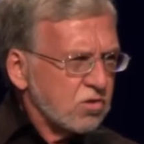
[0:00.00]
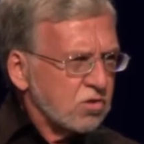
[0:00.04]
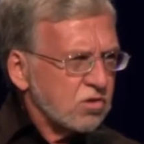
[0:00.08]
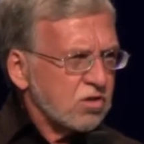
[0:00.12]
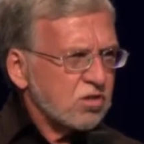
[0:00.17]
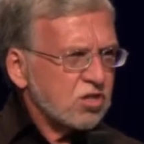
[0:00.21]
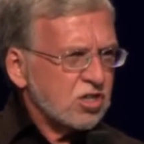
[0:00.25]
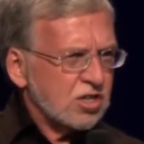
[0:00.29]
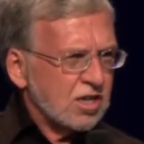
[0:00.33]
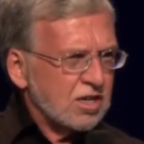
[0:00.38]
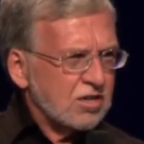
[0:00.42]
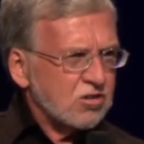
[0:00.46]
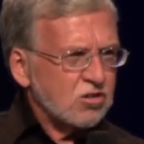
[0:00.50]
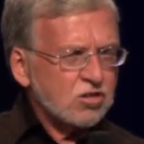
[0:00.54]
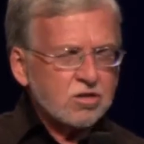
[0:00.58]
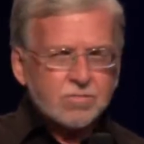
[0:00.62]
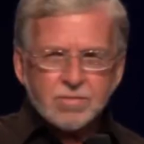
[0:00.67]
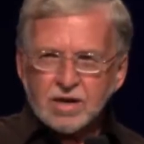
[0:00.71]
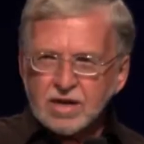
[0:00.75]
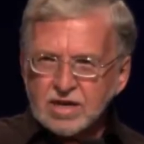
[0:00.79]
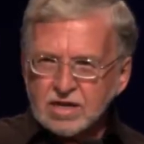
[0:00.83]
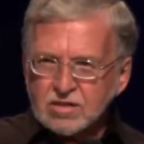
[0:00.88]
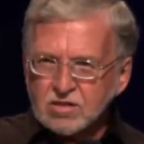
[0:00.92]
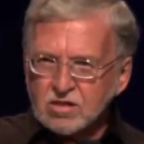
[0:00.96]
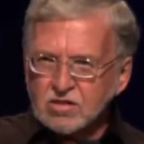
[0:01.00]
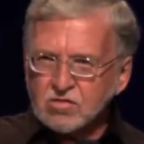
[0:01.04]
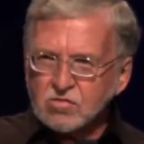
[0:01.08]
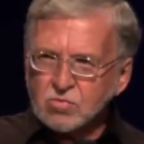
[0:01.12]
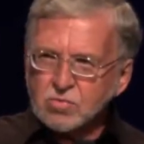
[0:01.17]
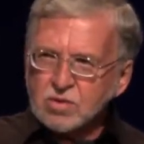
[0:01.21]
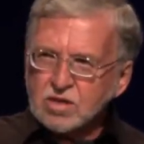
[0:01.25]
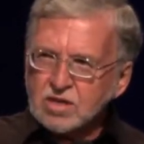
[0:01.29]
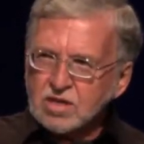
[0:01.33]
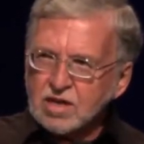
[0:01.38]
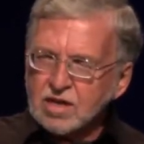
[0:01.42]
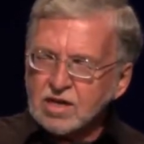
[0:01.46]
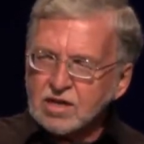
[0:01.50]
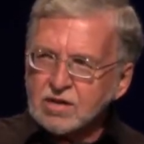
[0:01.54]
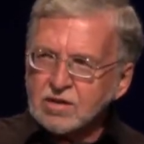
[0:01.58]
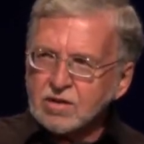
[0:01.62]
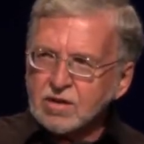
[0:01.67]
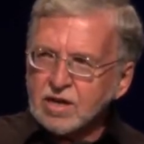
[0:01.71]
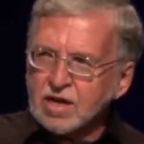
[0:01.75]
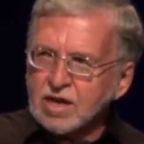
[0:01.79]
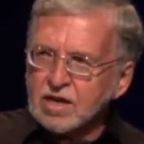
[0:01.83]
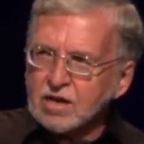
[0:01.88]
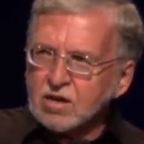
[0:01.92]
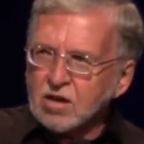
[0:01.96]
you to change your mind this
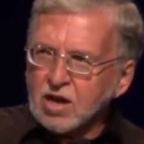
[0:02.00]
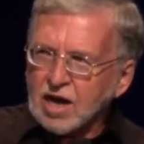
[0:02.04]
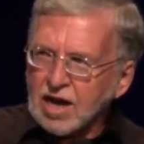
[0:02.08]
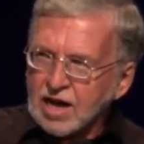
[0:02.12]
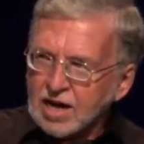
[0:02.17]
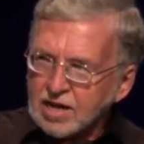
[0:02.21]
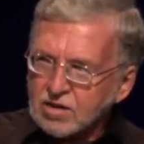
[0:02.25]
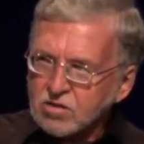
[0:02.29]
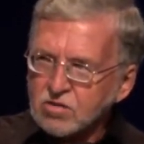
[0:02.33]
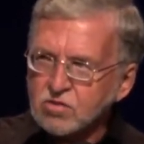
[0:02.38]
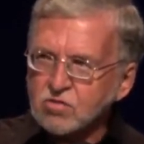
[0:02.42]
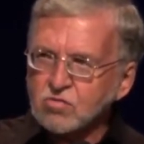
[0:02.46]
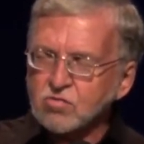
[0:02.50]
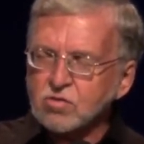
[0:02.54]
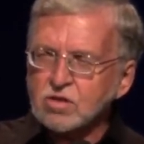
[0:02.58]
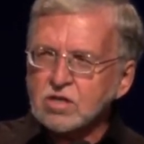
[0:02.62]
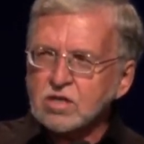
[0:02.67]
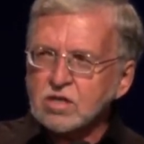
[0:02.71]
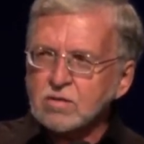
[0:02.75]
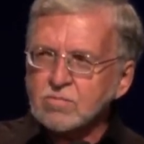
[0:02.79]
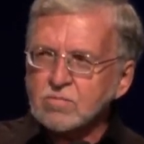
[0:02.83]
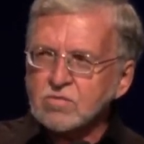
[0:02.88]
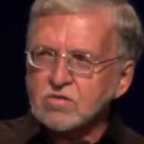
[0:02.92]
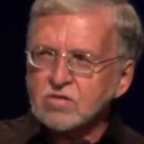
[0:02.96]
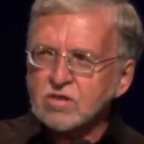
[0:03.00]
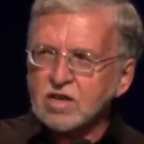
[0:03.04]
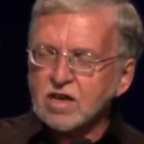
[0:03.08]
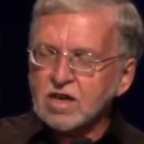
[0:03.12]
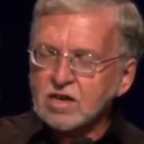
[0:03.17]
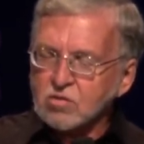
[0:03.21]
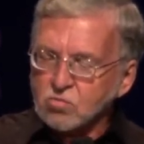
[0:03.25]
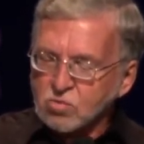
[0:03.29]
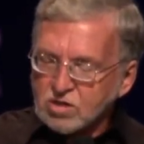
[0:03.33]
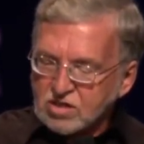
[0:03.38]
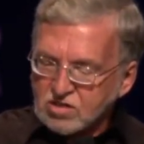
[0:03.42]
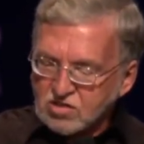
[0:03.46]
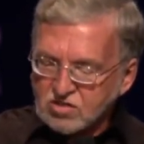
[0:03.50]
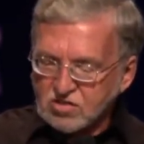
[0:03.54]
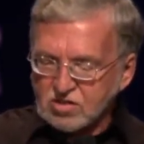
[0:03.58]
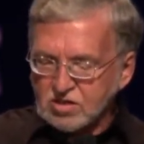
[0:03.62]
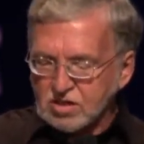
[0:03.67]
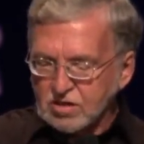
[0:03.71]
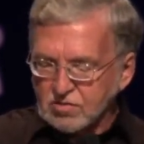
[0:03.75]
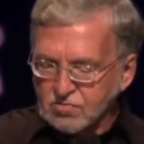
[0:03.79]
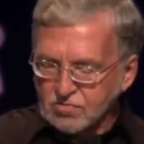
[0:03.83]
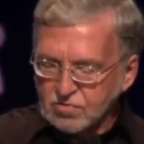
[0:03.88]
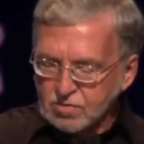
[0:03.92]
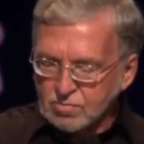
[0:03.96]
weekend and honor dreams and
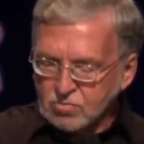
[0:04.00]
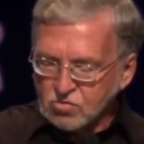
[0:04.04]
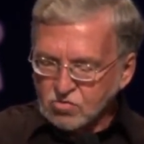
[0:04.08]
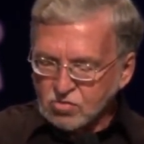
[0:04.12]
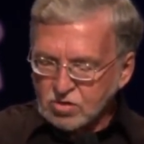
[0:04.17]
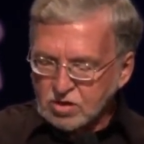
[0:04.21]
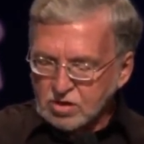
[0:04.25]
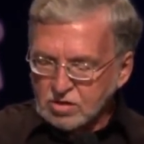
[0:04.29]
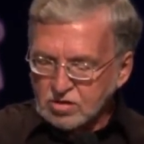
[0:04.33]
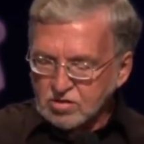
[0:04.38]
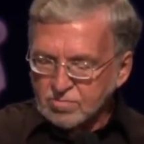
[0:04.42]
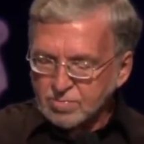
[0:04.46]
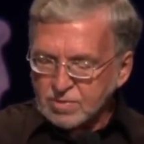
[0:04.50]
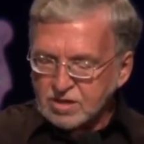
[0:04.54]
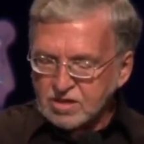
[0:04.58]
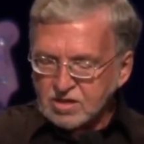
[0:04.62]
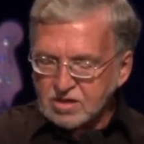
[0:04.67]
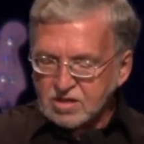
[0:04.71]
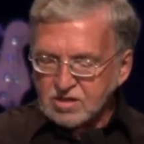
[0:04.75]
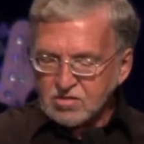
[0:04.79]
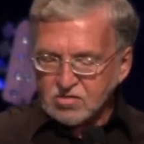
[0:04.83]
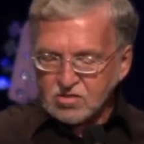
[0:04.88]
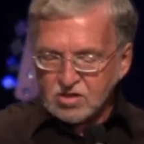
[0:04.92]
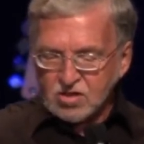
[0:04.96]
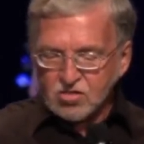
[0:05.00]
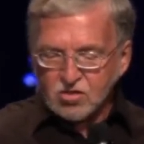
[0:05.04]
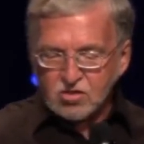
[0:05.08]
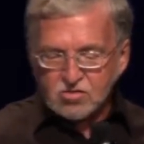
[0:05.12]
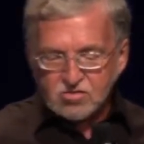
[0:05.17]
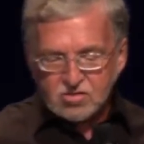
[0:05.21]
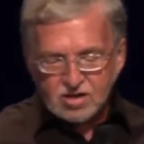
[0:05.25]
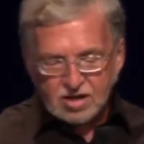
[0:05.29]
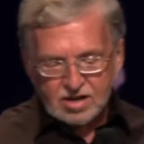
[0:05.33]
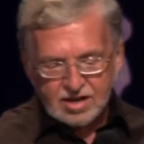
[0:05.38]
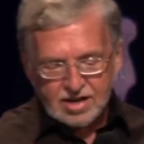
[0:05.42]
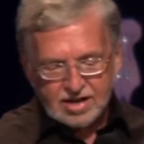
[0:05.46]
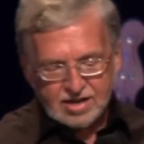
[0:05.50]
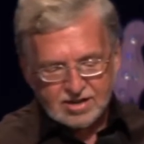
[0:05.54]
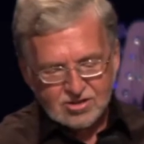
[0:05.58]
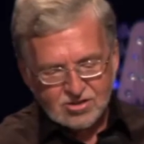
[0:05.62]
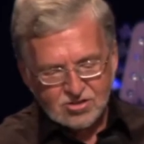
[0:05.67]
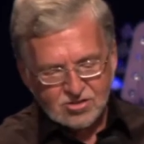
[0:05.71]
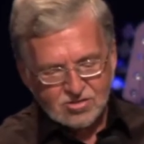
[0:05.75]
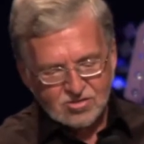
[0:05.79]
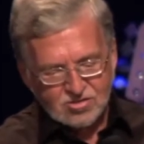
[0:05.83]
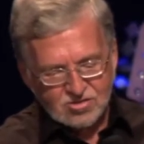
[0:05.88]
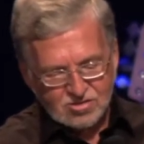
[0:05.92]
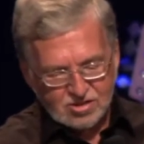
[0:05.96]
receive from dreams, because there's a lot of
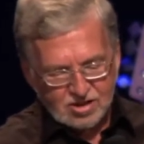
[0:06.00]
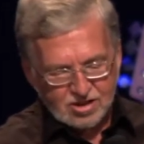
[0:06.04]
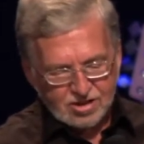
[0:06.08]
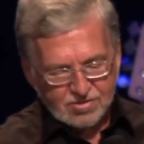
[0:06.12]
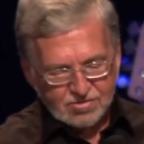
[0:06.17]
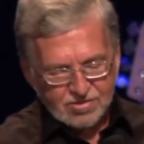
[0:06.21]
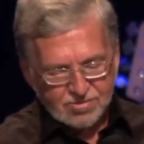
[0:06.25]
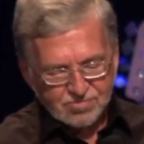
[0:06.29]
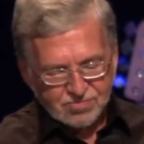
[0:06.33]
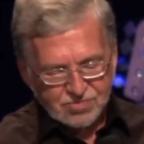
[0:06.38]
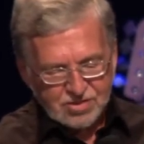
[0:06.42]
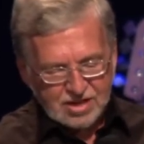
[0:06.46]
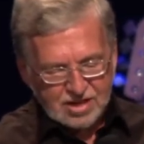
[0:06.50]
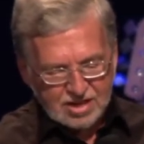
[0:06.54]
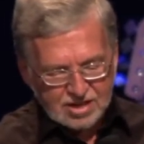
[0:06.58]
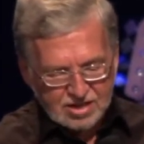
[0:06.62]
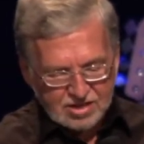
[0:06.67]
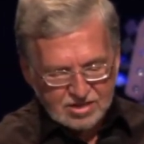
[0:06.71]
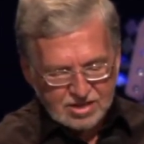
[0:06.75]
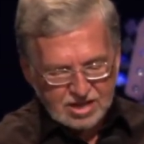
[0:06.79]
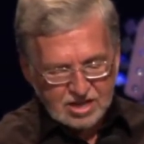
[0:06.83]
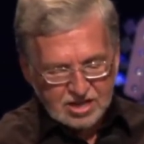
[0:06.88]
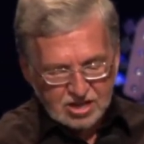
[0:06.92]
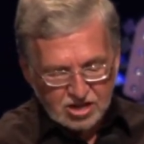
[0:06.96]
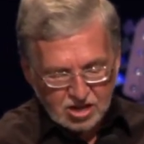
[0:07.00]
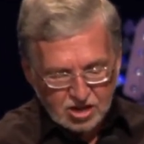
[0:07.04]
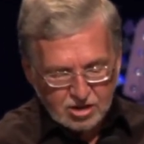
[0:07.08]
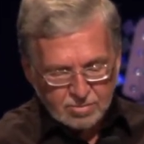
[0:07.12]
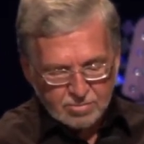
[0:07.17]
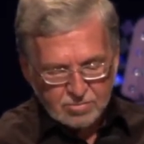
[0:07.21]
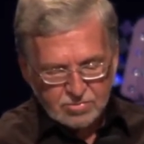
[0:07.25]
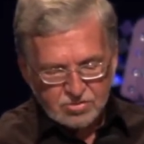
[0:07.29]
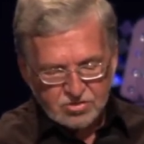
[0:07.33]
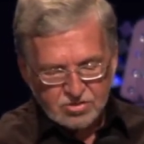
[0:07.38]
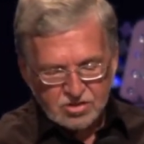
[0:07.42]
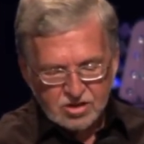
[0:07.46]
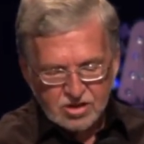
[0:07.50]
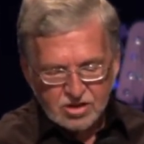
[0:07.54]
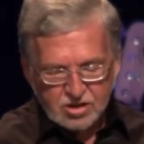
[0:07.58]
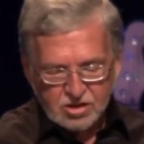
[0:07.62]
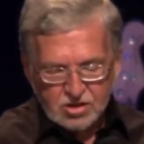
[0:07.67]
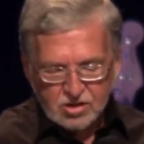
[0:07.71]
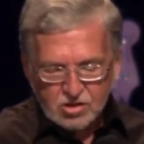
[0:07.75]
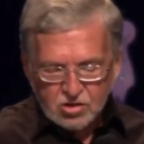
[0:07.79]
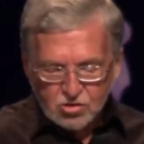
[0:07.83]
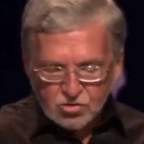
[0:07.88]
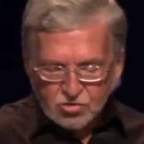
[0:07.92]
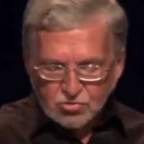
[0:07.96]
good stuff that comes
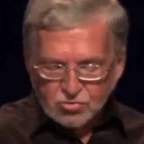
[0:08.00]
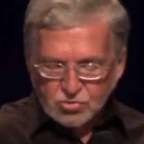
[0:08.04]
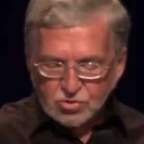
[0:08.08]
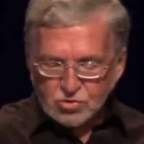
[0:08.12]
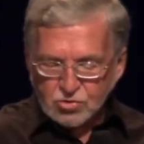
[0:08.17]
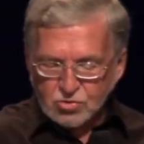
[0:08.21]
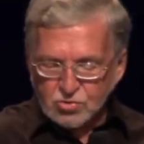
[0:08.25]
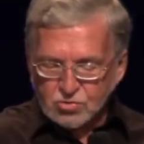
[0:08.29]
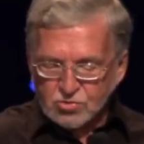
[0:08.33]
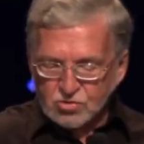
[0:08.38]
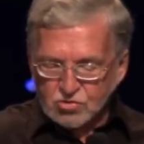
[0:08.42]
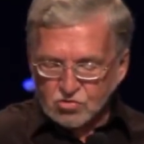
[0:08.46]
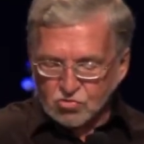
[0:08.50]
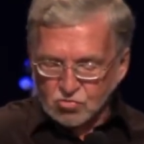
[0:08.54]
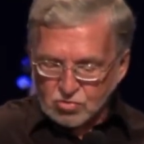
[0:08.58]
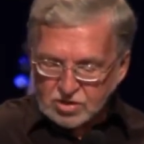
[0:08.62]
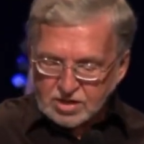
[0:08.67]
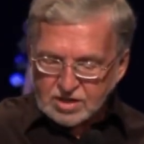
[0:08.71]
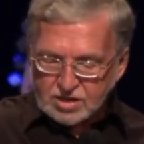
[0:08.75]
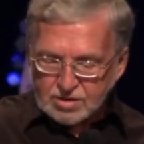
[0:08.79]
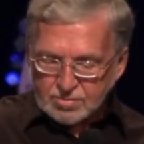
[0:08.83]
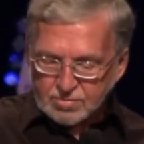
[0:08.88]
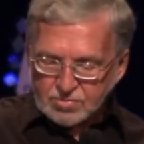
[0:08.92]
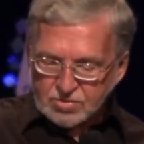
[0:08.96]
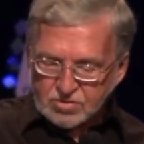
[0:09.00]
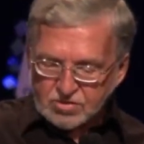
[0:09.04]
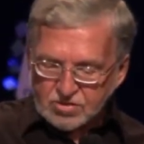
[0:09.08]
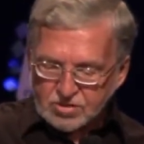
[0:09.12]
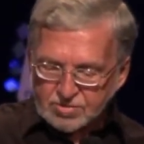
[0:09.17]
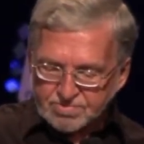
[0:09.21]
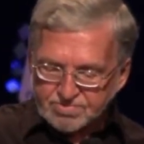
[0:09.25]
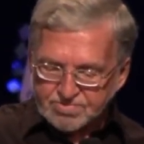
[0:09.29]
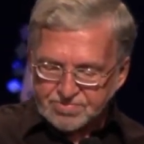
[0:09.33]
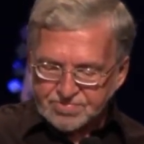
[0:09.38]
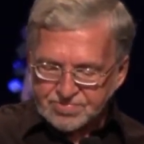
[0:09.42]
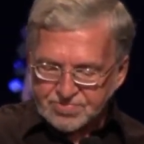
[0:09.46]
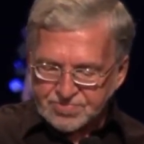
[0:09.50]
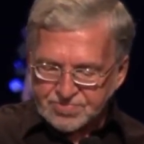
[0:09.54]
through dreams.